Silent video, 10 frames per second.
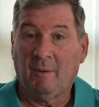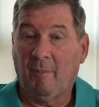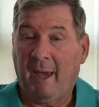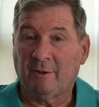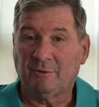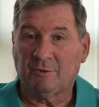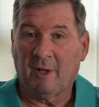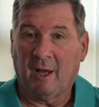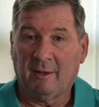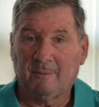matters or
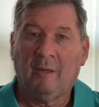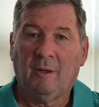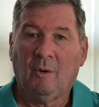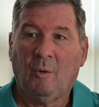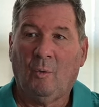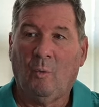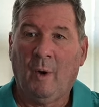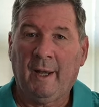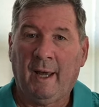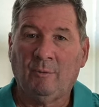not.
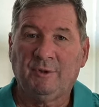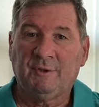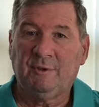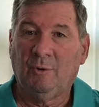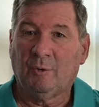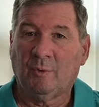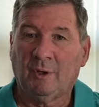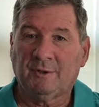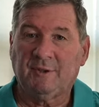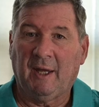When I was doing
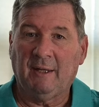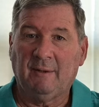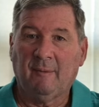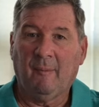real estate,